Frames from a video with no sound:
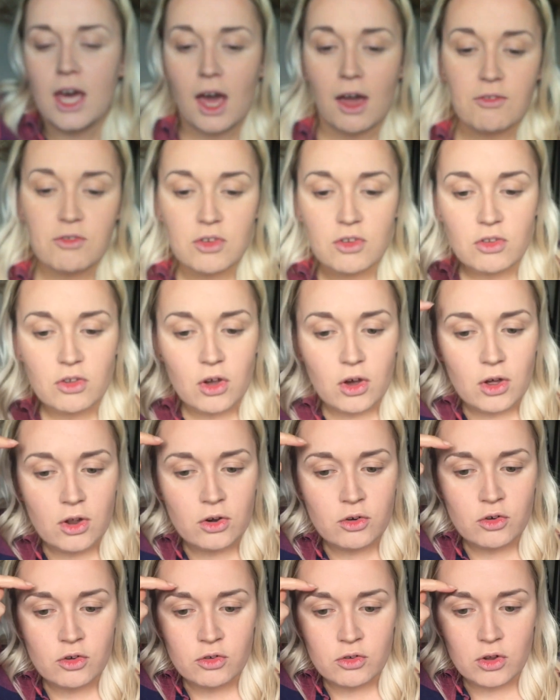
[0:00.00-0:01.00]
I've just
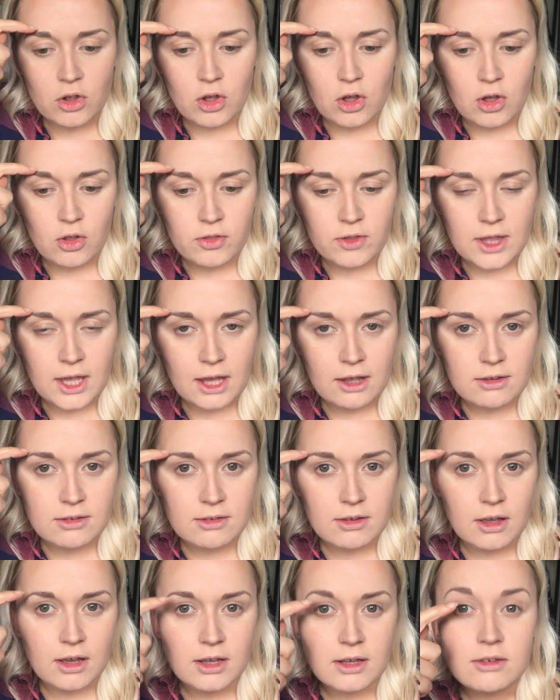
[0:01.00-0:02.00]
gone just on the
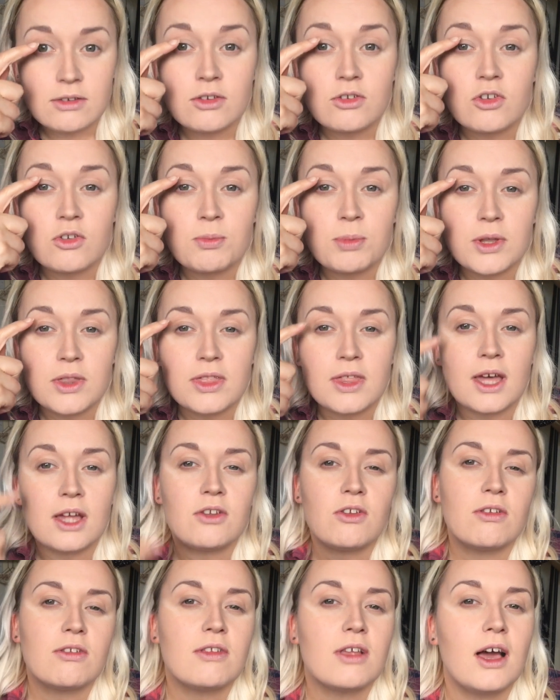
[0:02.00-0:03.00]
outsides and just put
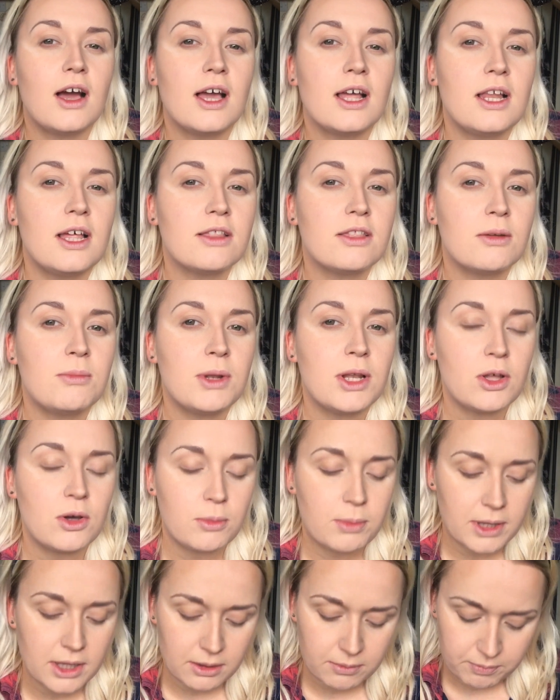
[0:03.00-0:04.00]
that just to highlight them a
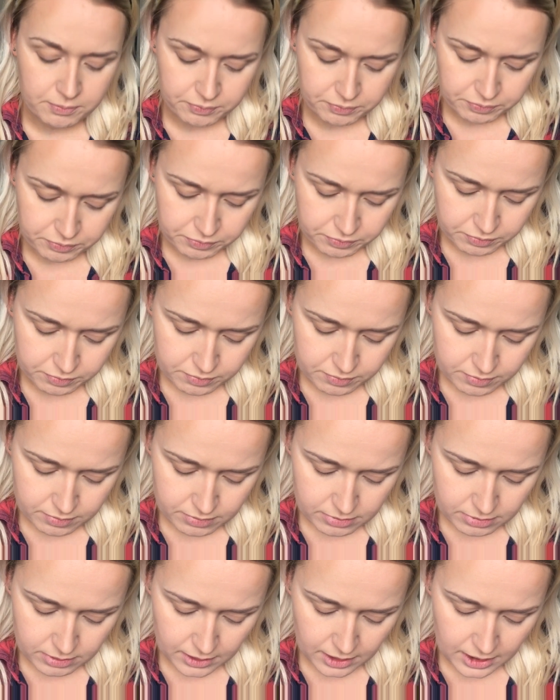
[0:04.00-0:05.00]
little bit
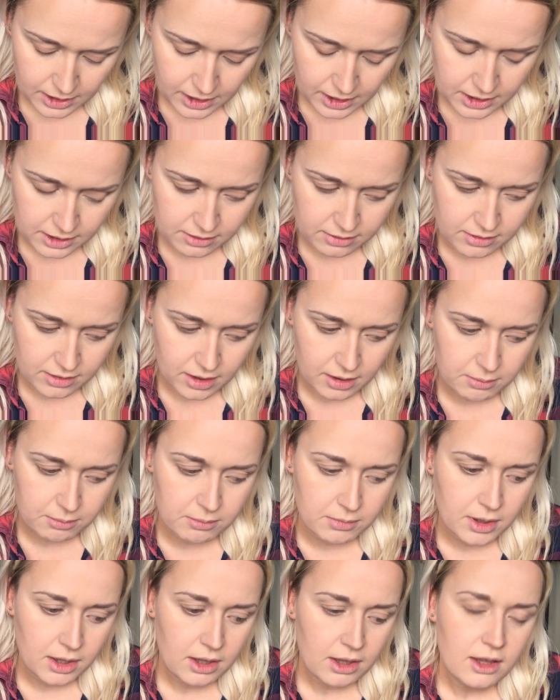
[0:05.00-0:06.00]

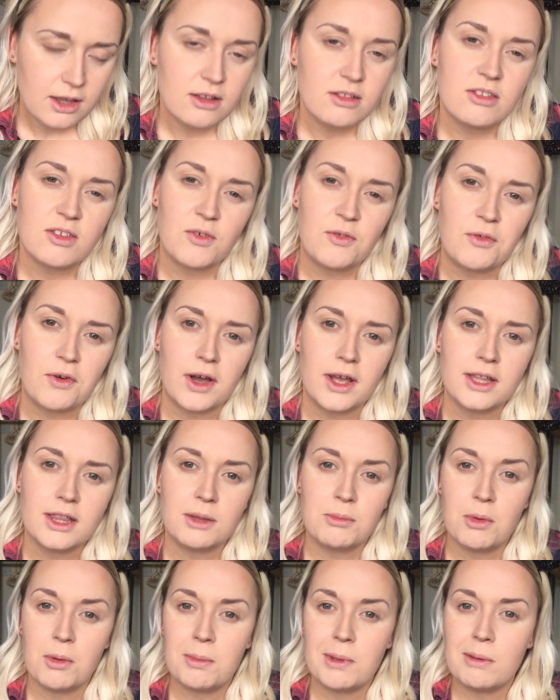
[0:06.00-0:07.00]
and define
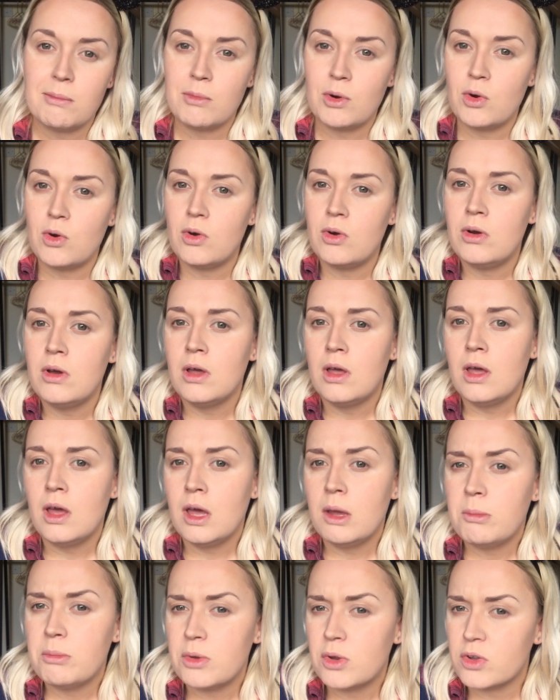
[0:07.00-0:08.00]
them a bit more.
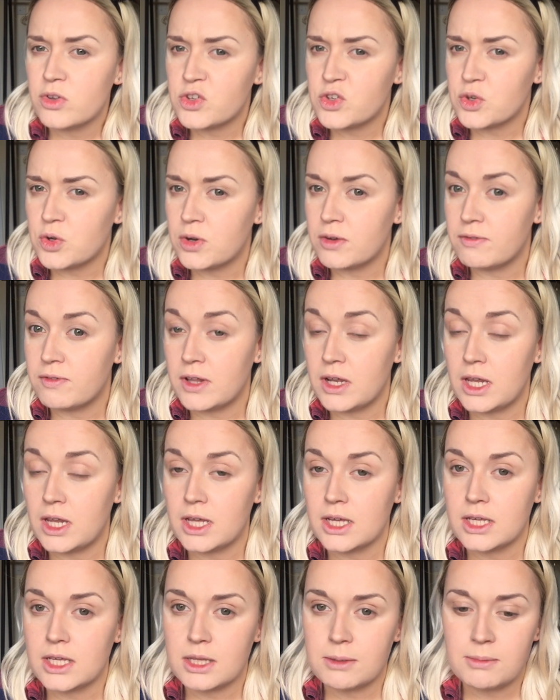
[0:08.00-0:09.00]
Not sure if I
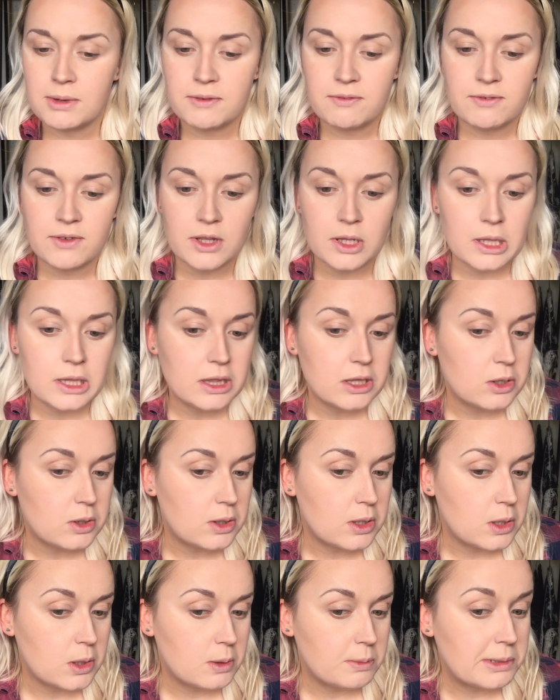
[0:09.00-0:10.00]
like them. I feel like
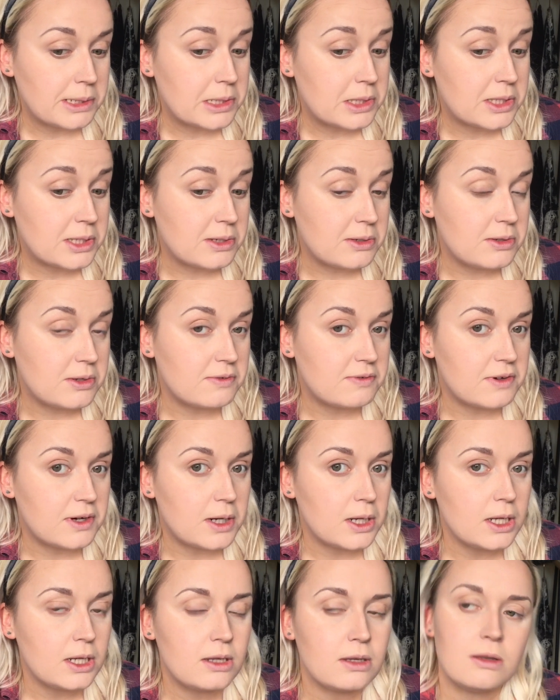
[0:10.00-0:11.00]
they're a little bit too
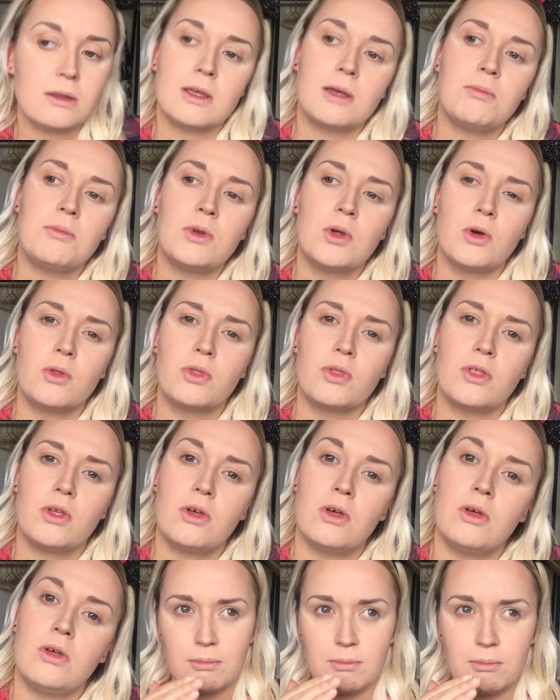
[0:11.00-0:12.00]
defined. I'm not
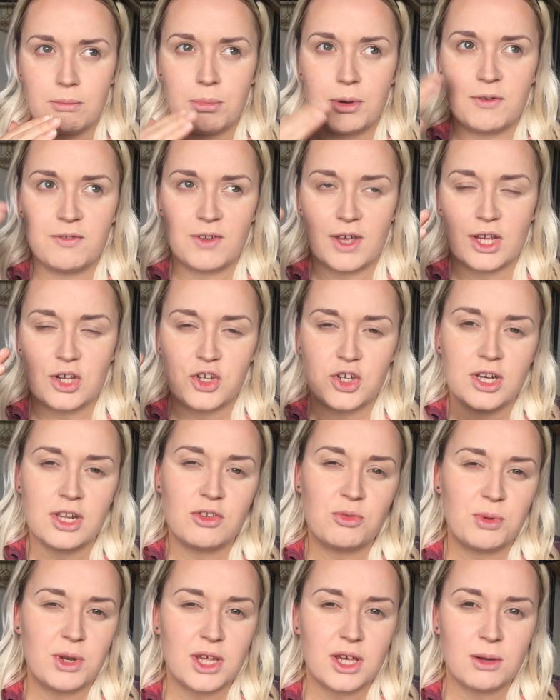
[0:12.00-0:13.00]
the
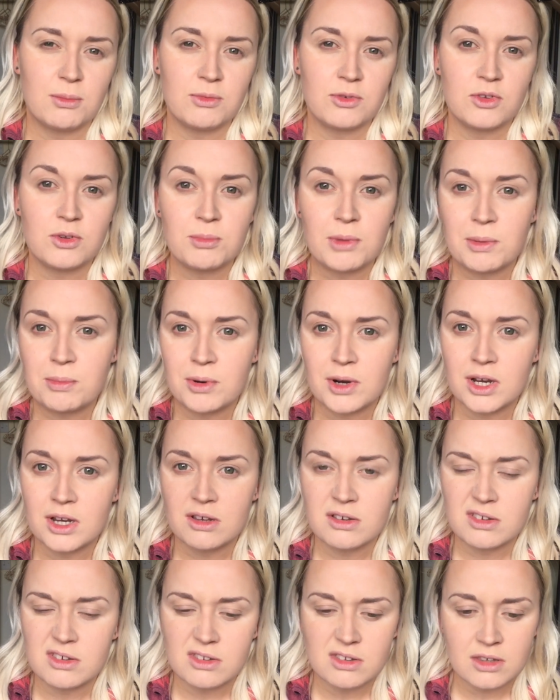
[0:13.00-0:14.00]
perfectionist when it comes to my
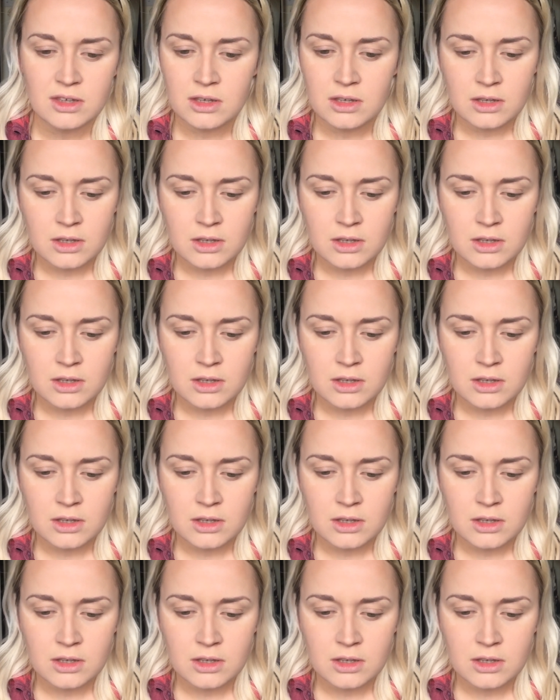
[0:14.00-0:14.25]
brows,